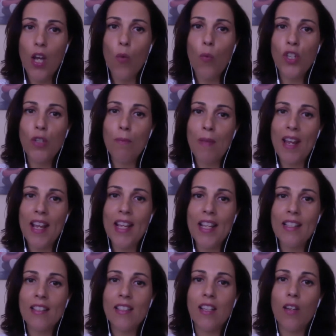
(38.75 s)
which
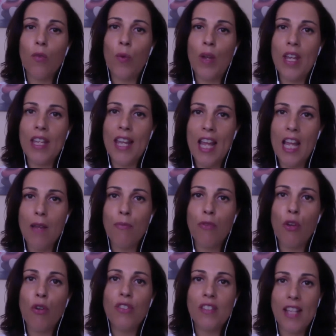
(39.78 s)
means we keep
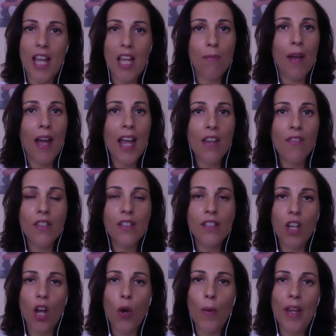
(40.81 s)
those same behaviors
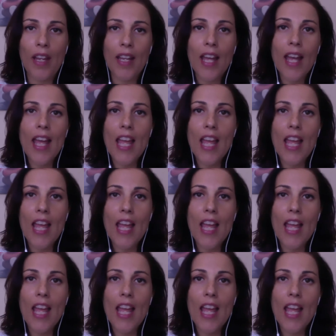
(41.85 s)
going